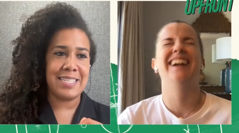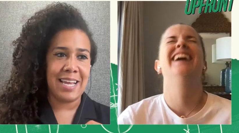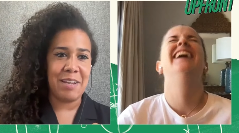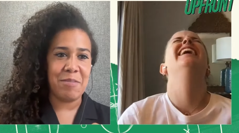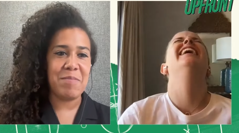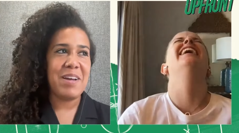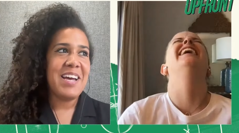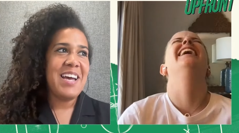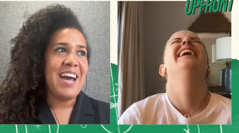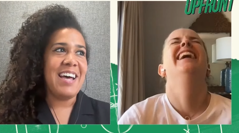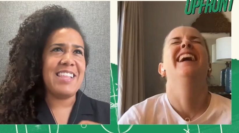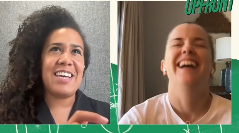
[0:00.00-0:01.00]
Speaker 1: Zelem.
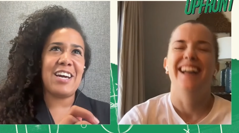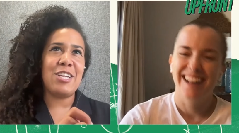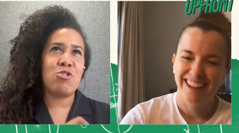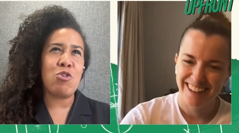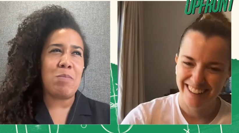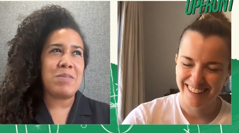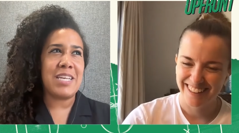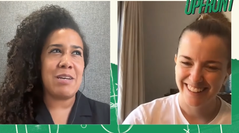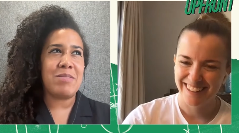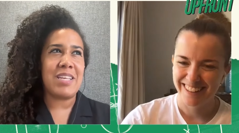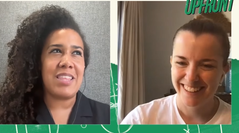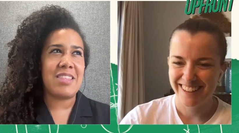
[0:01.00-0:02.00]
And then they kind of dropped
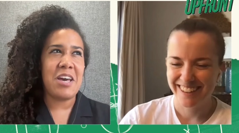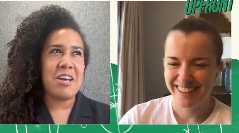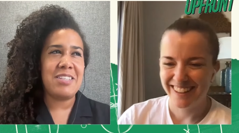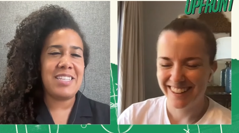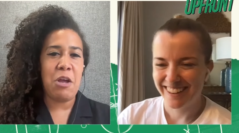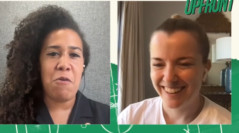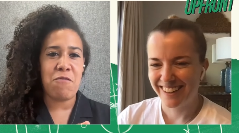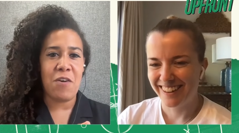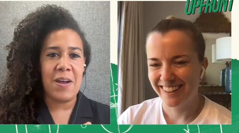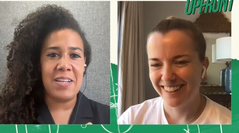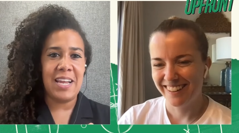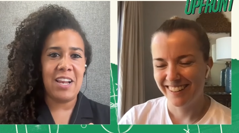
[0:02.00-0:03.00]
it. Was it Thursday or
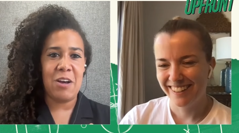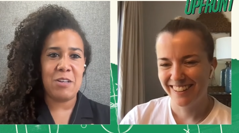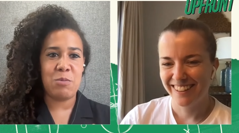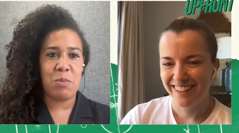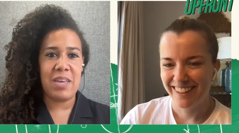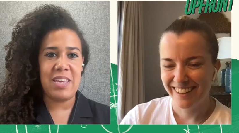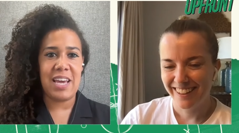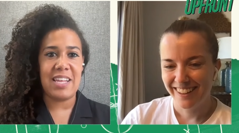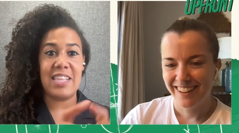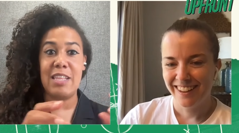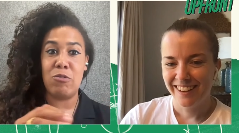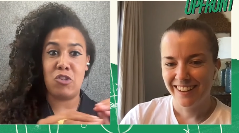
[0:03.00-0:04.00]
Friday last week?
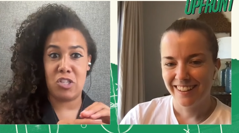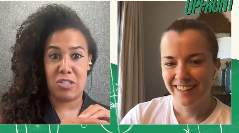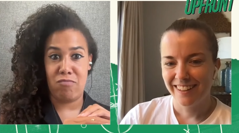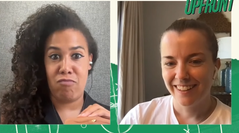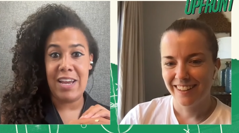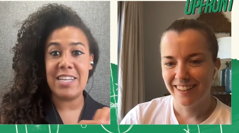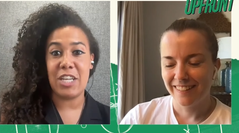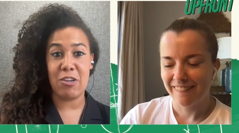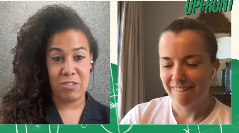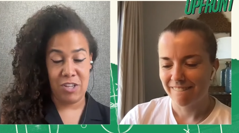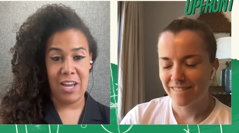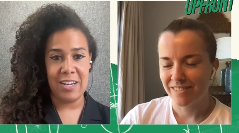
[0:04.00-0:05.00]
And then there was just
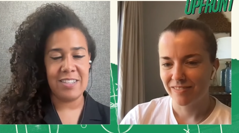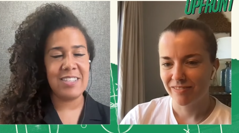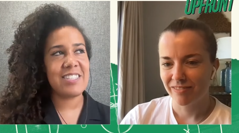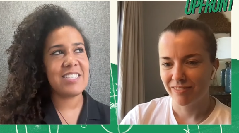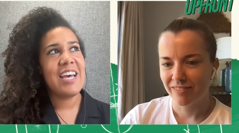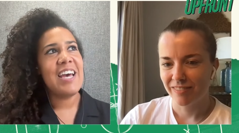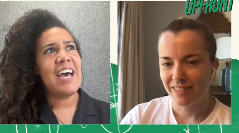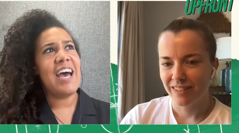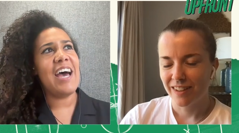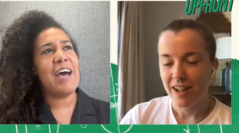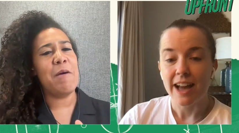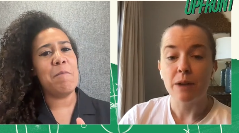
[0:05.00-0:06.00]
radio silence.
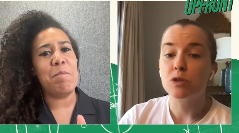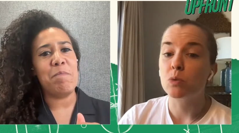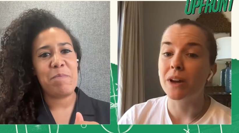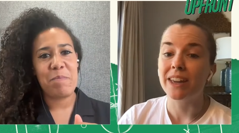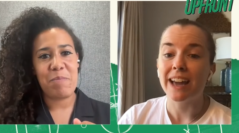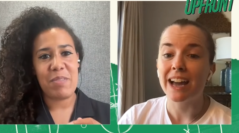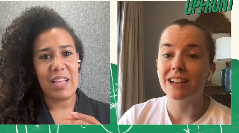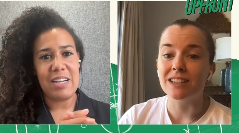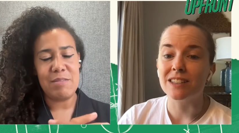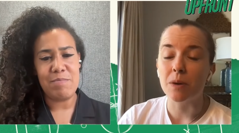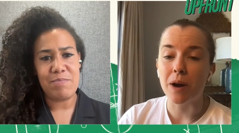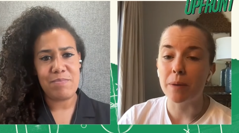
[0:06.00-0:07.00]
It
Speaker 2: was the weekend.
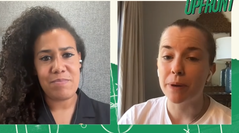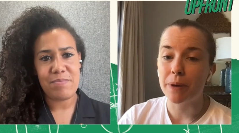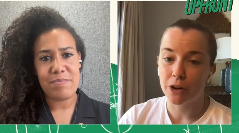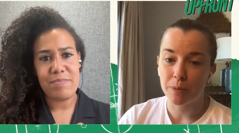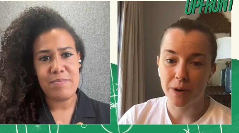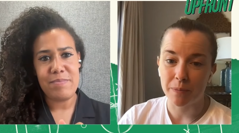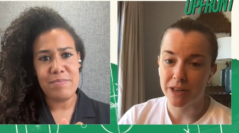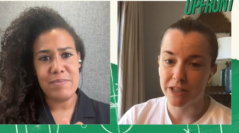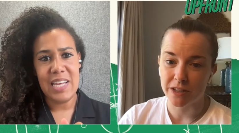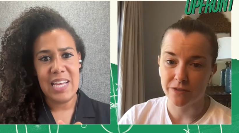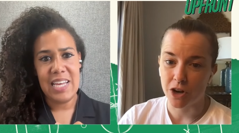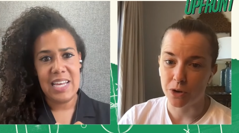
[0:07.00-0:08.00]
They weren't picking up their
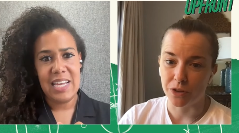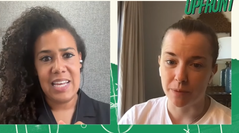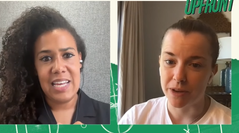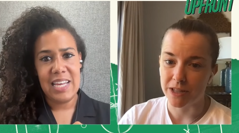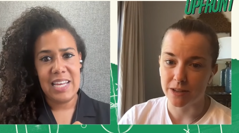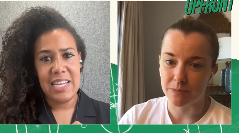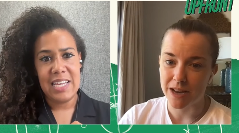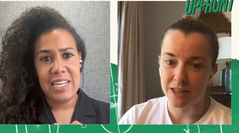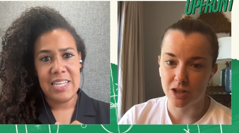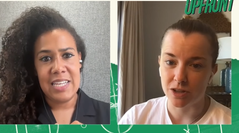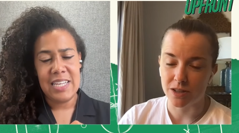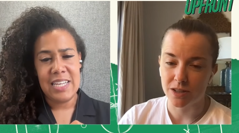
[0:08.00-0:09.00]
business phone, their business
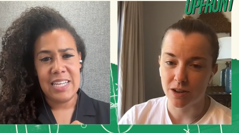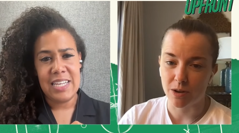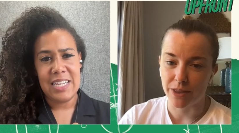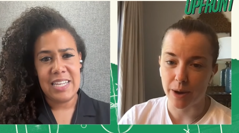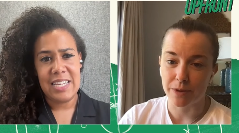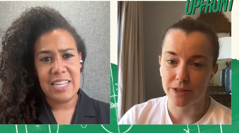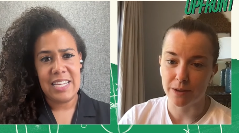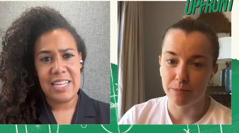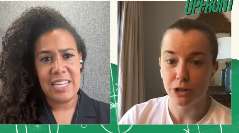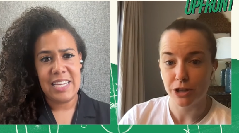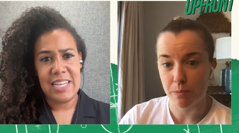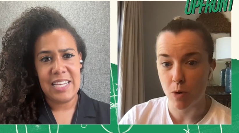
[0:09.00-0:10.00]
messages. So that was a
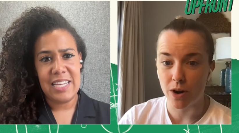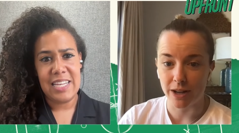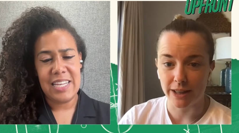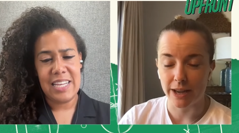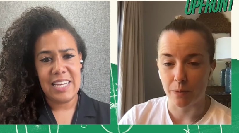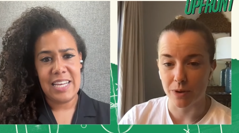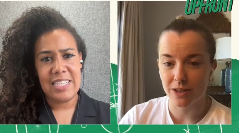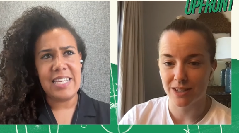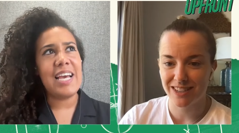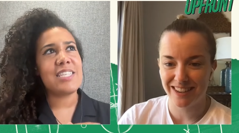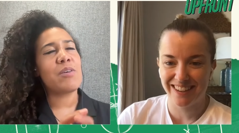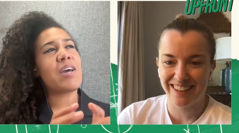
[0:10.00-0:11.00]
Monday morning thing, was it?
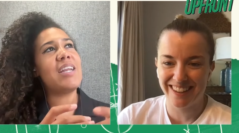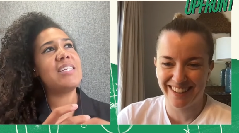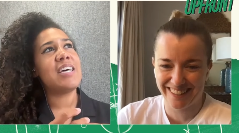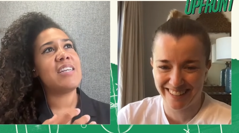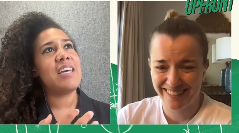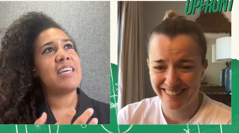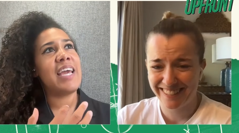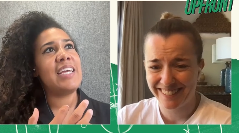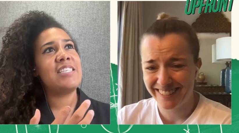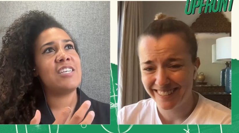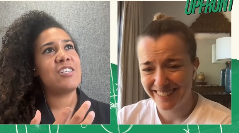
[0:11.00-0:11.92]
Yeah, so it kind of sounded like Katie